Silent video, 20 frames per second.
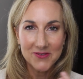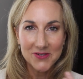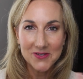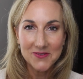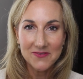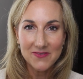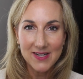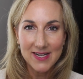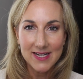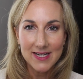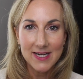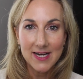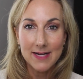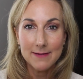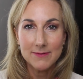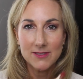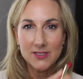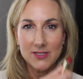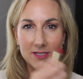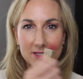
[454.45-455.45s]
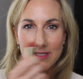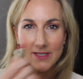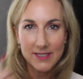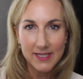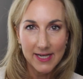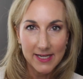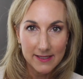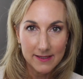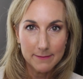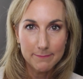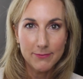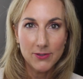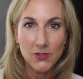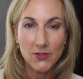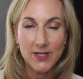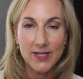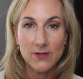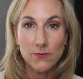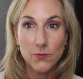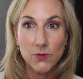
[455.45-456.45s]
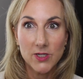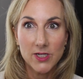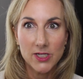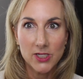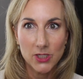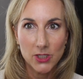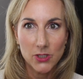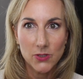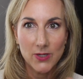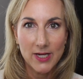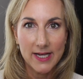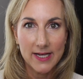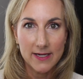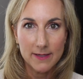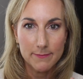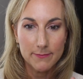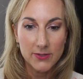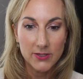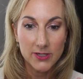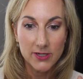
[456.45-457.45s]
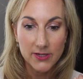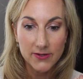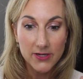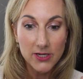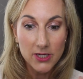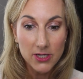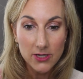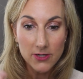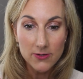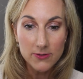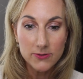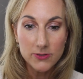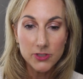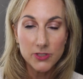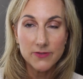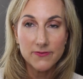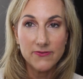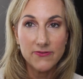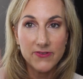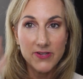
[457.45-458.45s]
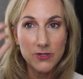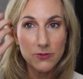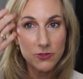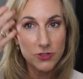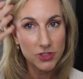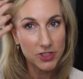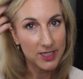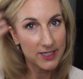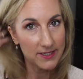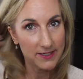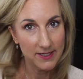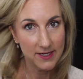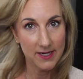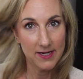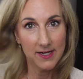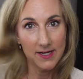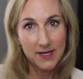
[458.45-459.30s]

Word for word: for fun, I'm just gonna take the bullet and we're gonna go ahead and put a huge fuchsia